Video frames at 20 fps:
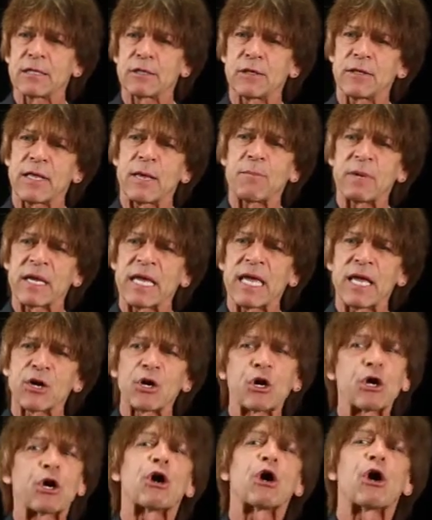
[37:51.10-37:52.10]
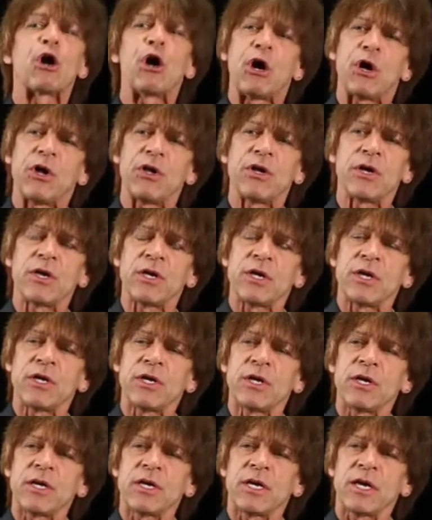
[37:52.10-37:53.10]
to that beginner girl,
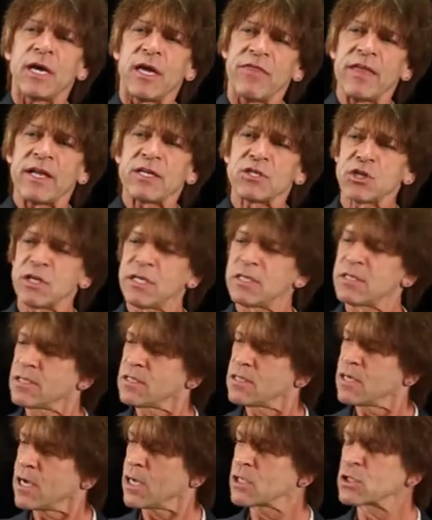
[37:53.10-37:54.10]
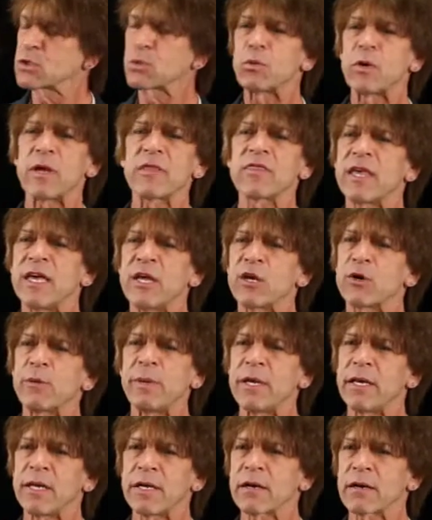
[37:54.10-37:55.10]
and then she's in touch with the
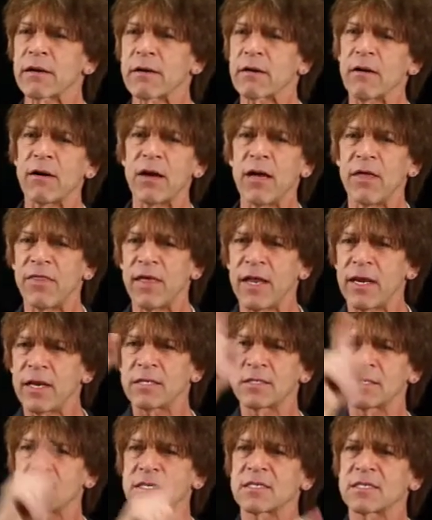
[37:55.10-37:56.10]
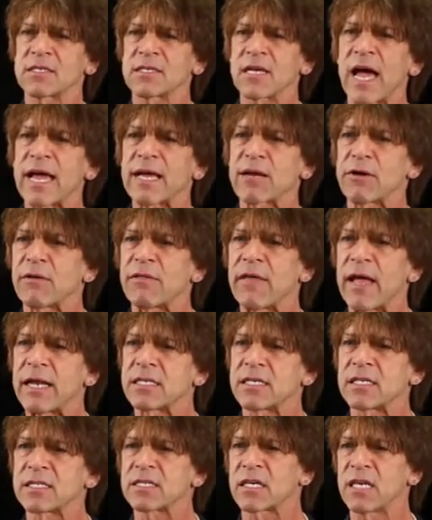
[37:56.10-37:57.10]
intermediate girl, and then it's a cycle
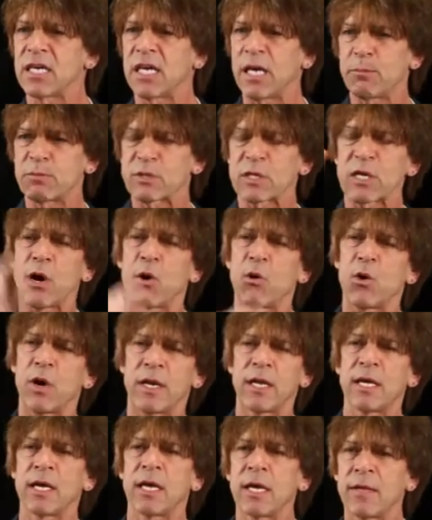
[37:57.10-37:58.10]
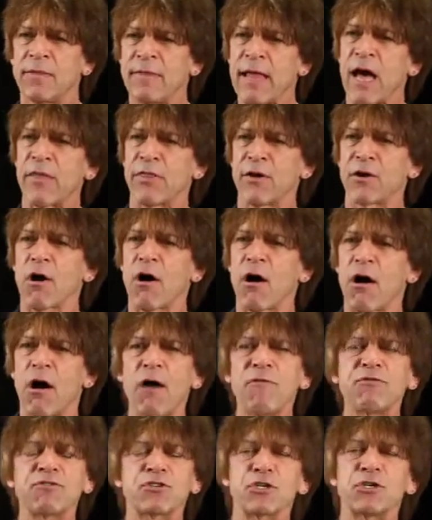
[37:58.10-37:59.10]
that just keeps going. Now, there are
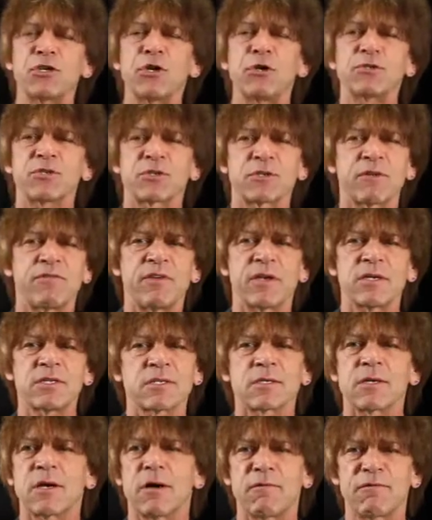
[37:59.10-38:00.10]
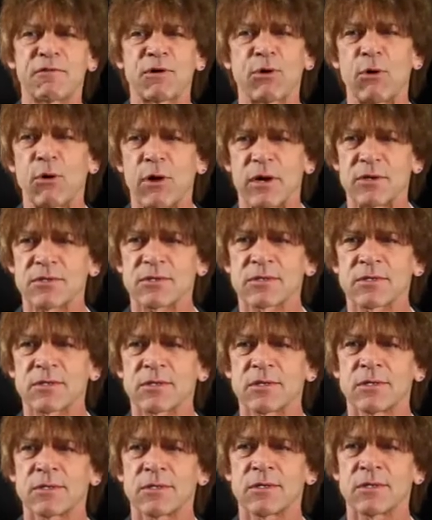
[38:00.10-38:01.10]
offshoots of this, of
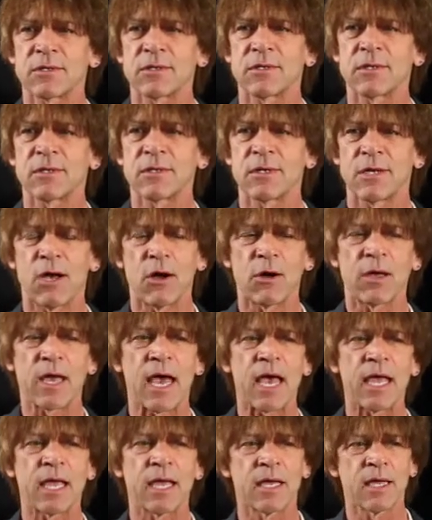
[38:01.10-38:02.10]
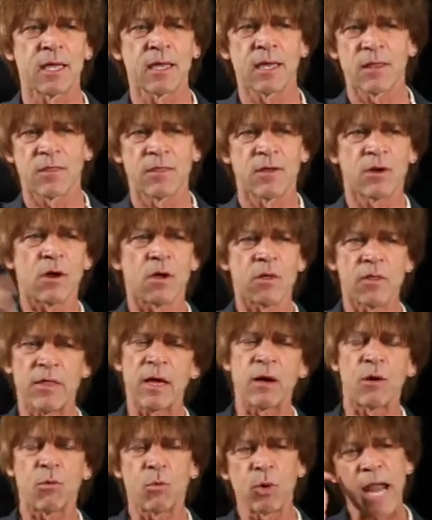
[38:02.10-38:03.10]
course, okay? There
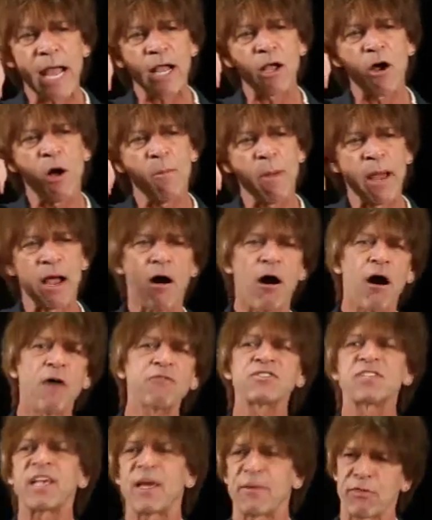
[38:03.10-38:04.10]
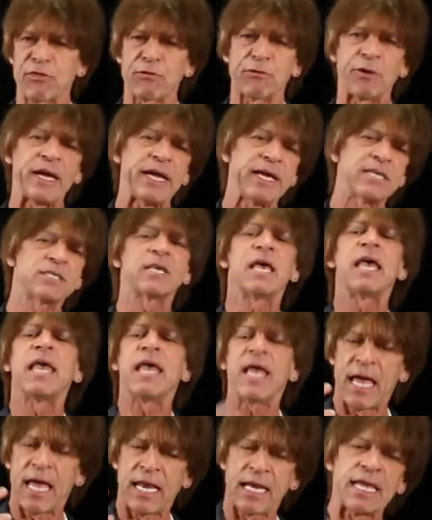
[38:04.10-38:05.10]
are what I call my offset threes.
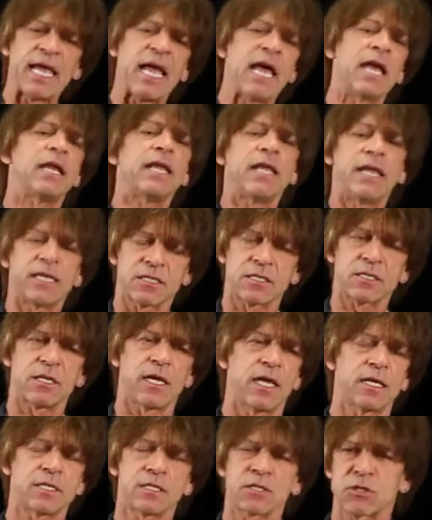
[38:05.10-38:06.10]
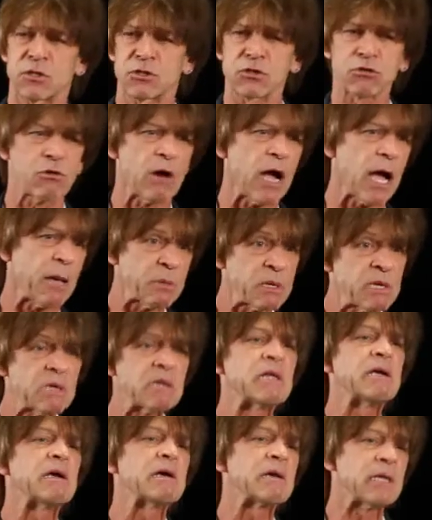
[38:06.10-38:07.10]
And again, it's described
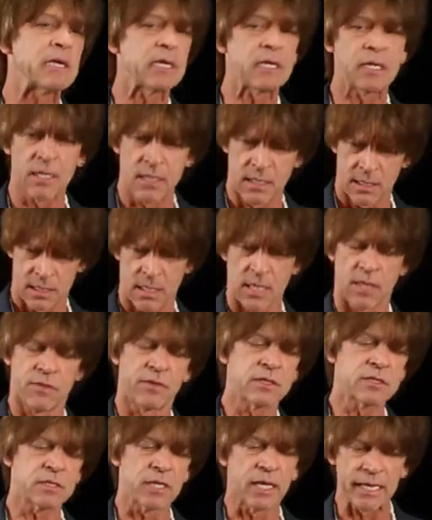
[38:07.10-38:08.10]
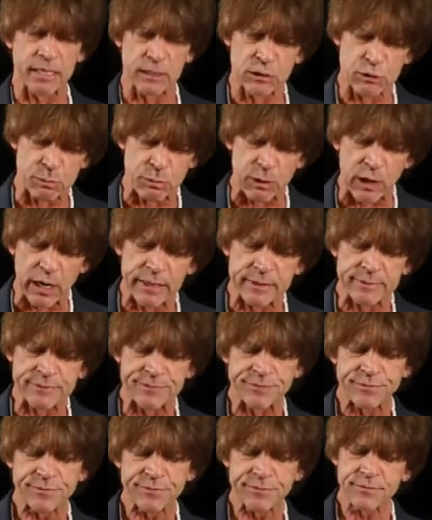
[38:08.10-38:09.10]
clearly in this latest book.
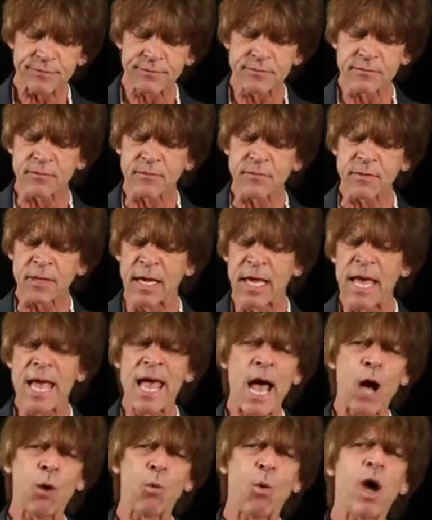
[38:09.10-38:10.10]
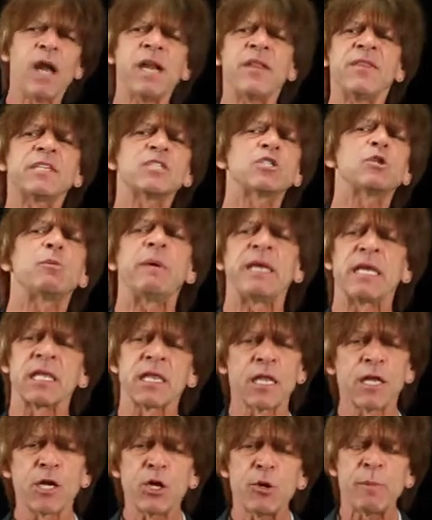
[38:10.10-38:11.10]
I wanted this to be a
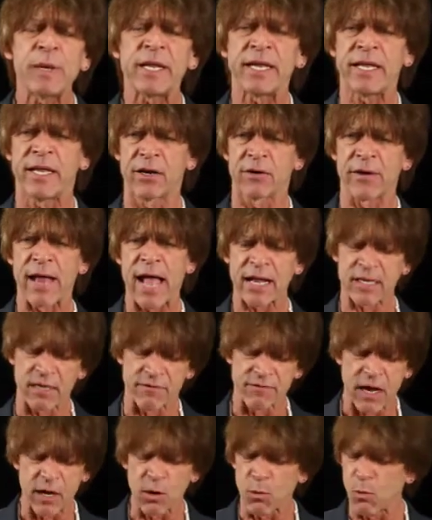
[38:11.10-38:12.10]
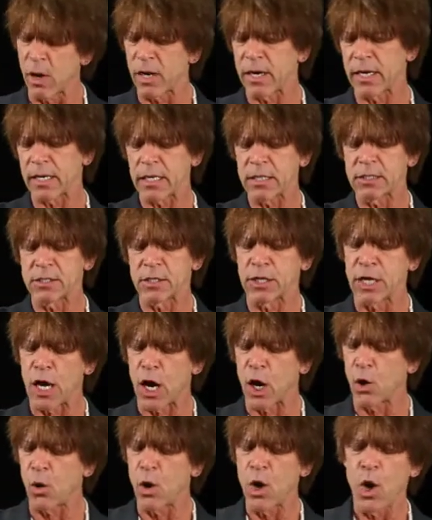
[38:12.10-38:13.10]
little bit interactive. I don't want it to
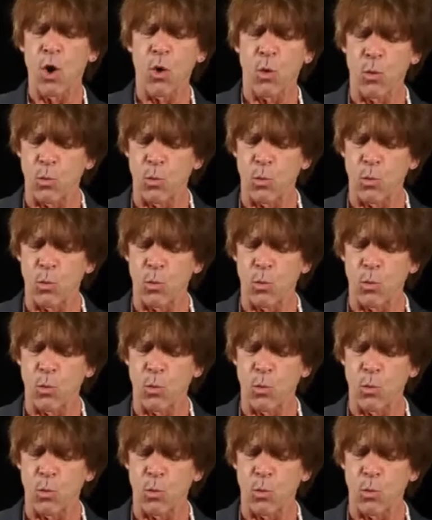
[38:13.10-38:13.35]
go